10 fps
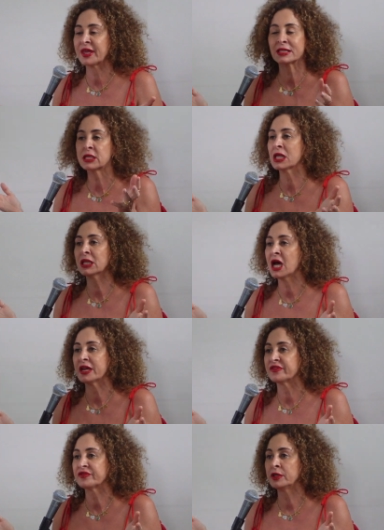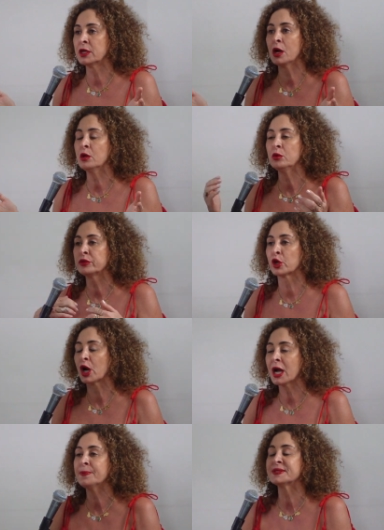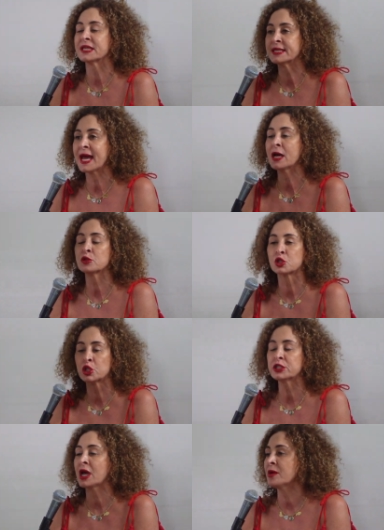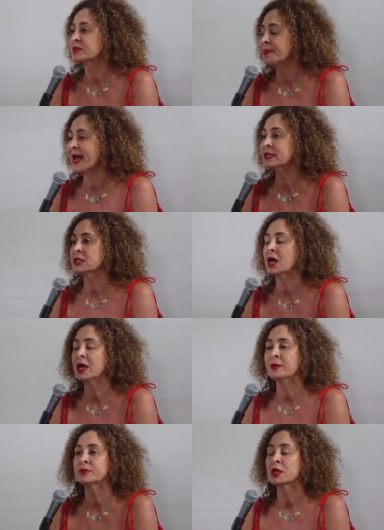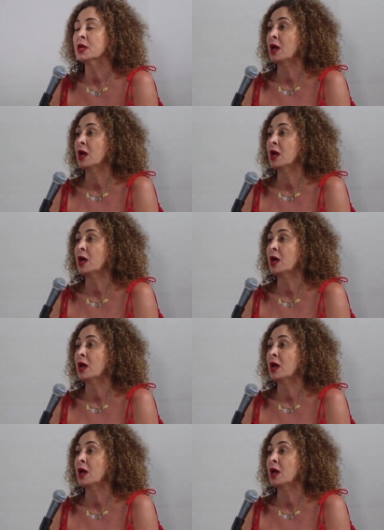That's not life. You know, there are ups and downs, good times, bad times,